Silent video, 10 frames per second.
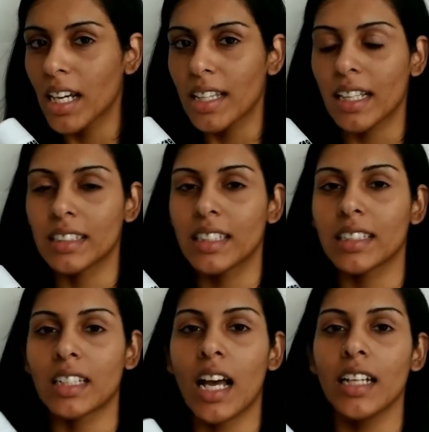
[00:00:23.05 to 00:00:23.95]
that's
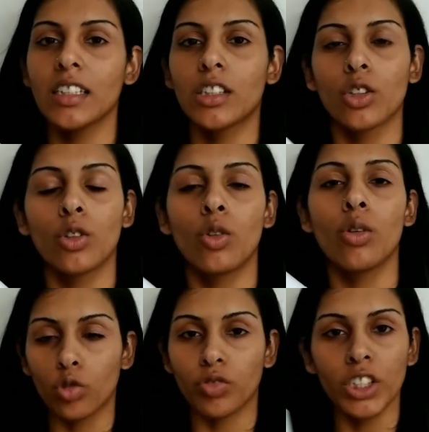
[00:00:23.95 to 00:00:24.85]
designed
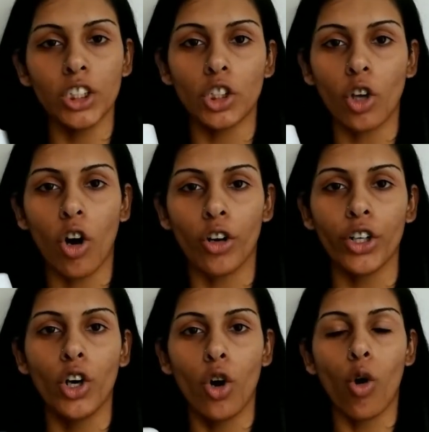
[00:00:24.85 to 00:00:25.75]
to
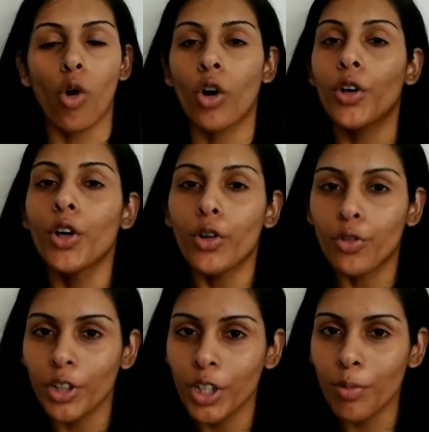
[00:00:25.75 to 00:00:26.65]
restart or
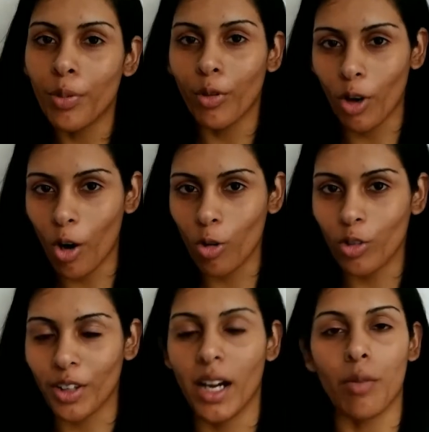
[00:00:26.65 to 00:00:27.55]

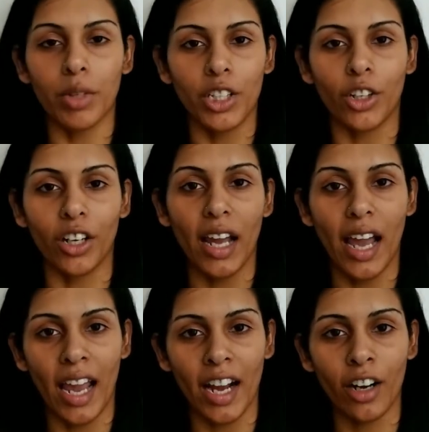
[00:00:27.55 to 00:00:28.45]
reprogram your
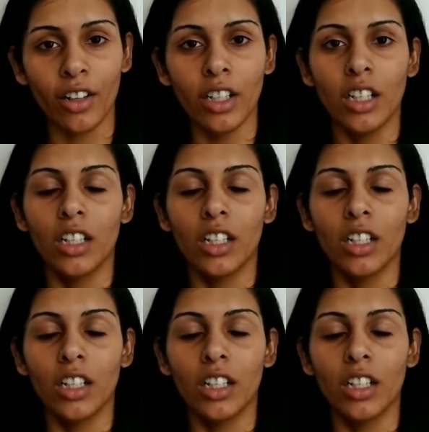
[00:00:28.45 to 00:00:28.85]
hair